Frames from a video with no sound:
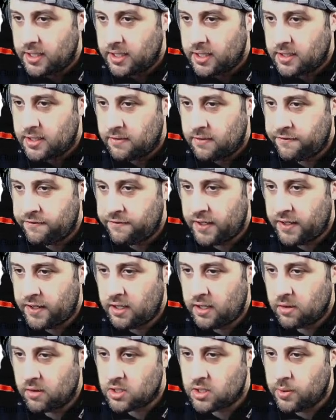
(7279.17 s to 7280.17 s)
Furlong,
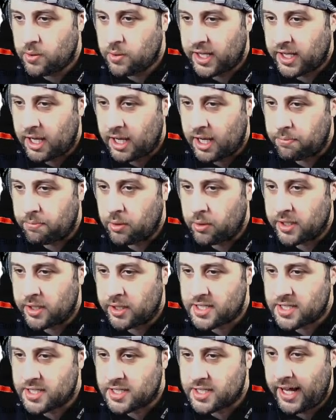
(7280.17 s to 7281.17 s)
28 points.
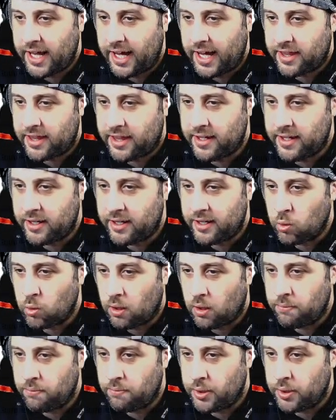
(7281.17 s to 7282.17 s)
Kelleher,
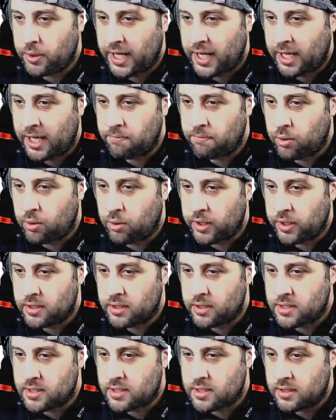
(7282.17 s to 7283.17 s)
31.8
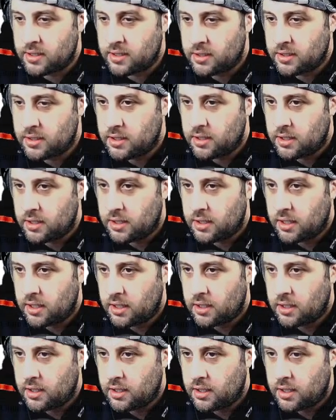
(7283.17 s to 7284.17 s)
points.
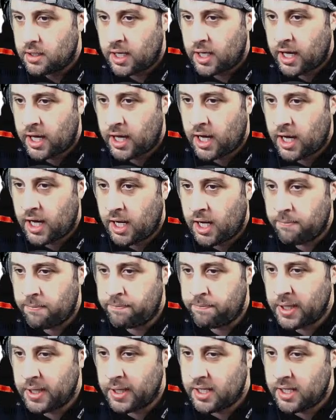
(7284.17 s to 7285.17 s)

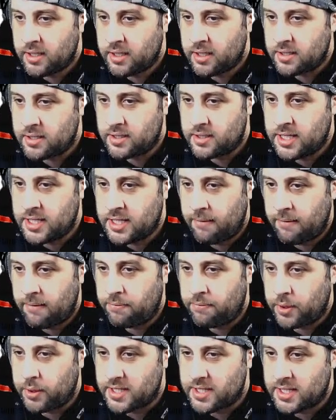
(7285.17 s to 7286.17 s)
Beard,
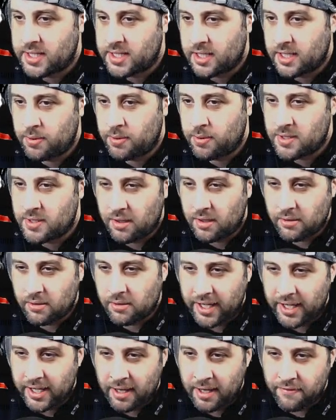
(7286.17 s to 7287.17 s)
10.6 points. Not a great
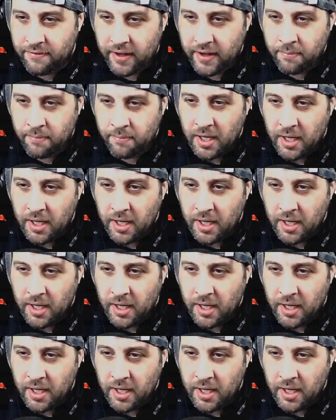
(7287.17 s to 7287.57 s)
game for him.